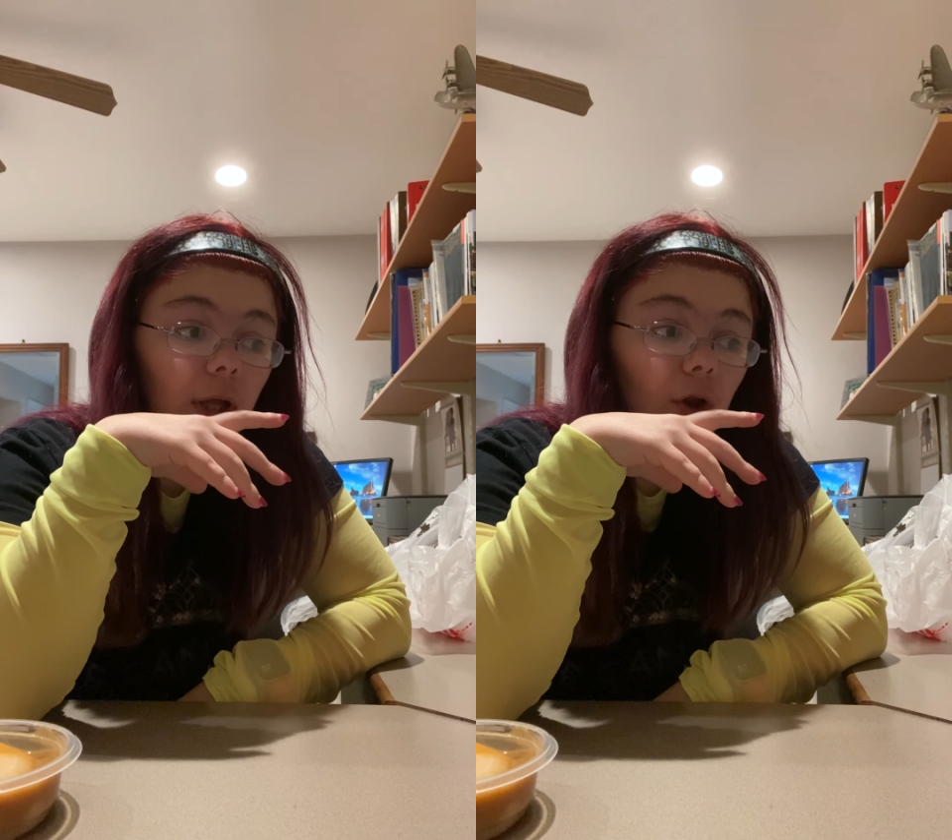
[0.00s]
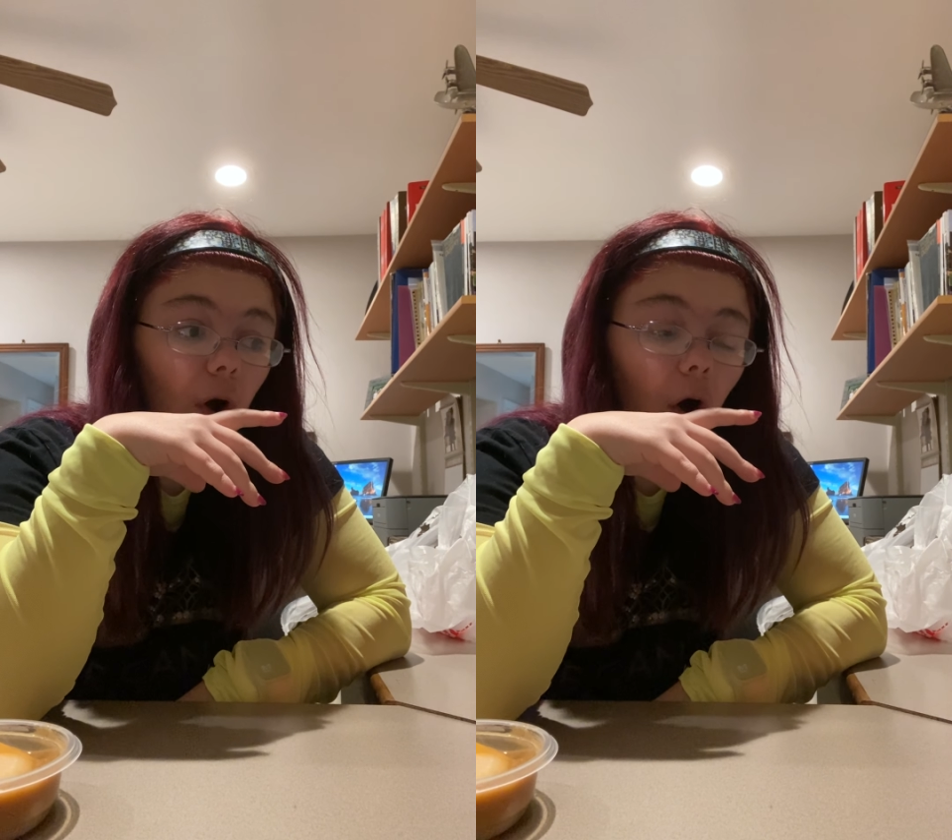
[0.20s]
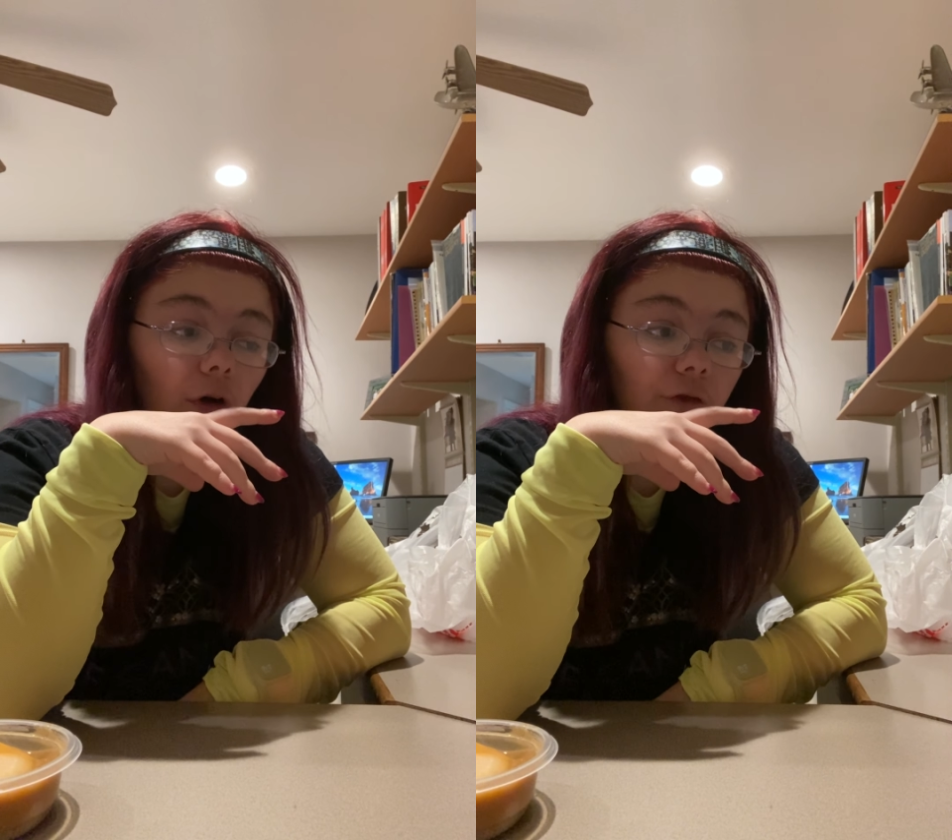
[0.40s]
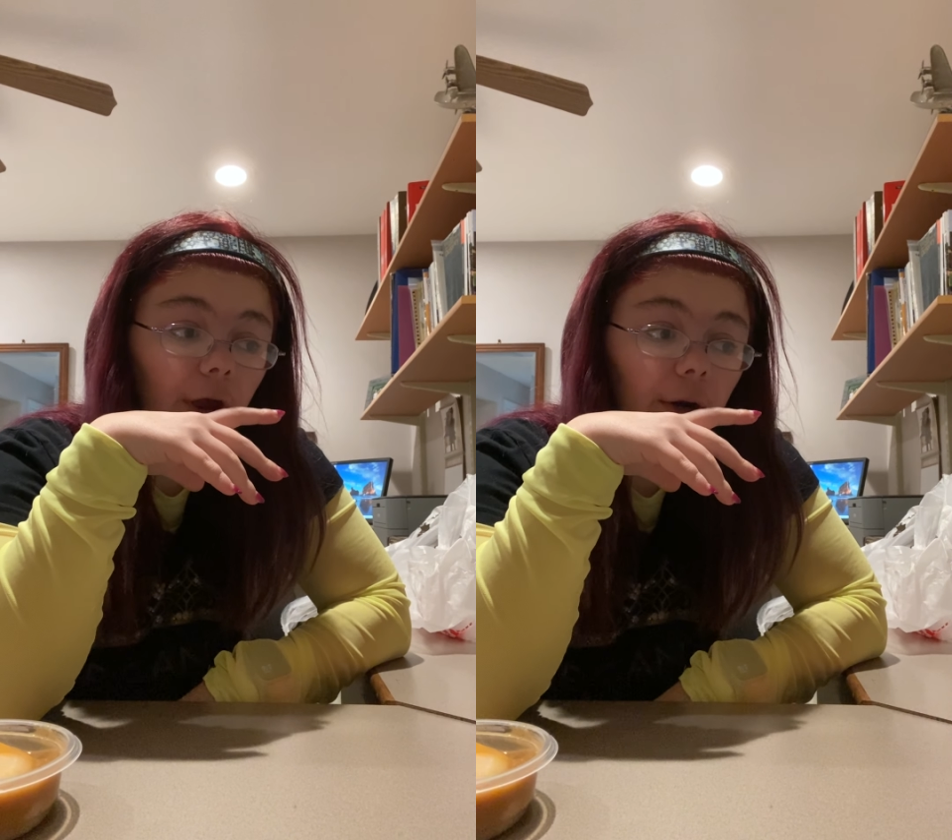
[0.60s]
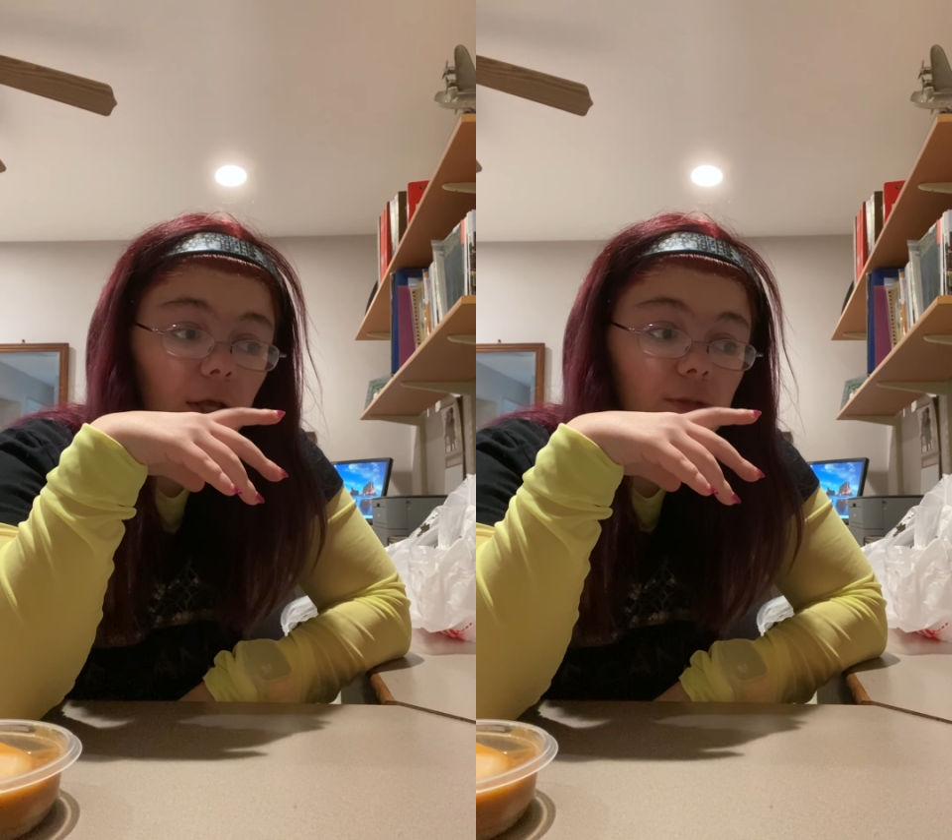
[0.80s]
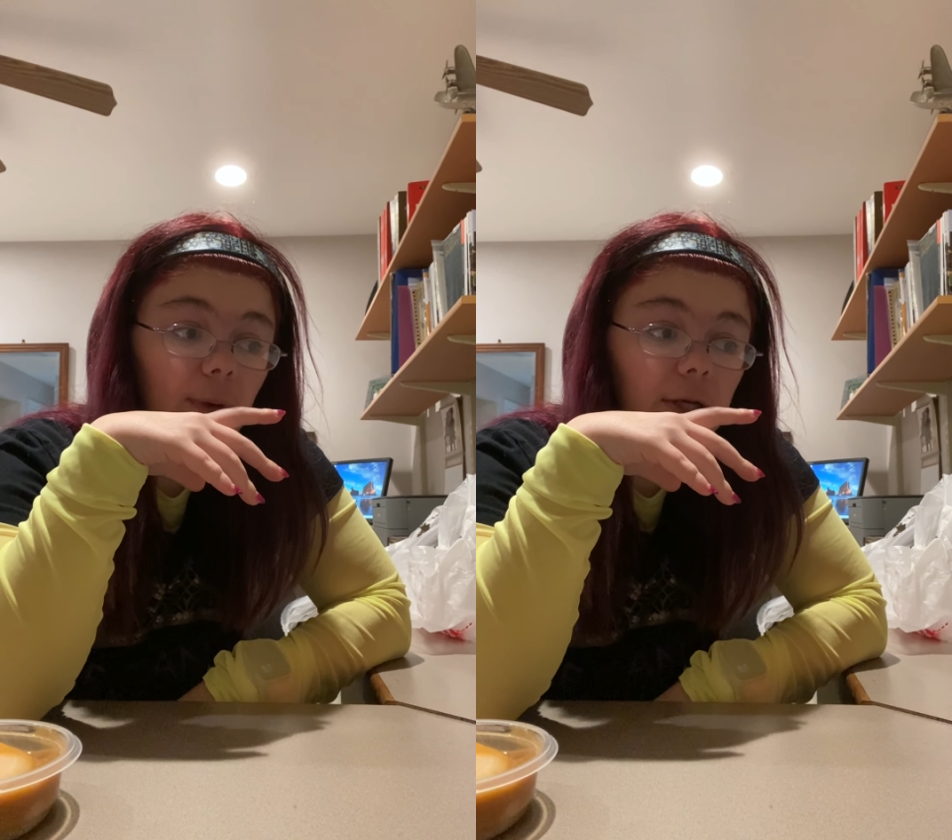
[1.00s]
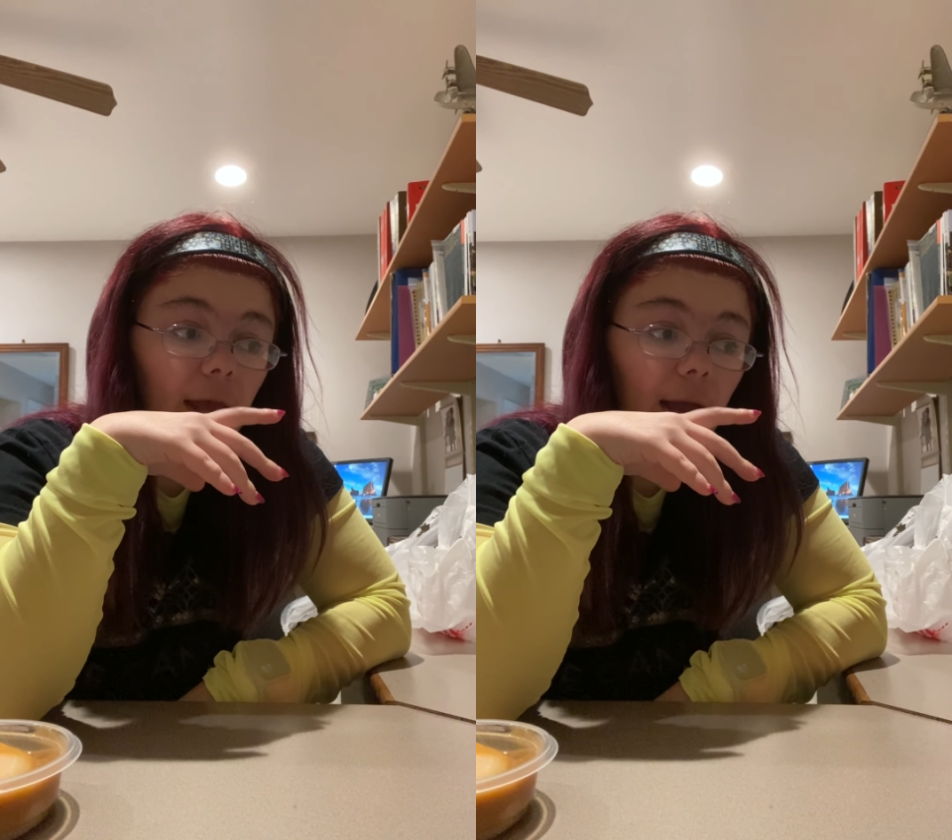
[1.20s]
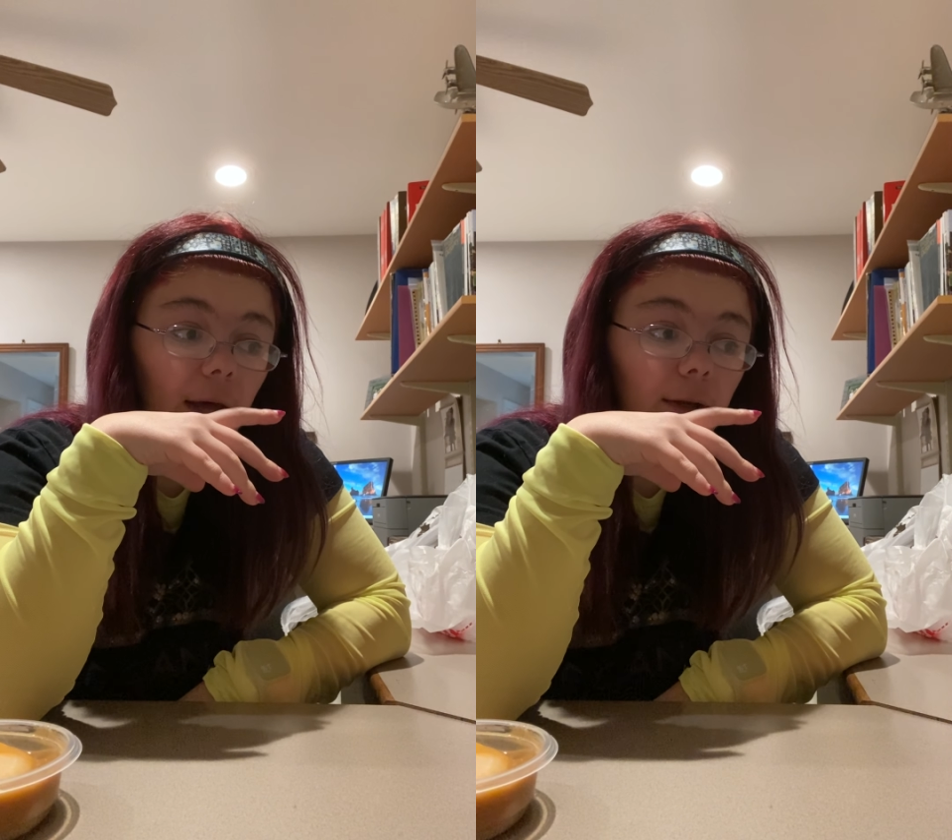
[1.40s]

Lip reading: in all fairness, my dad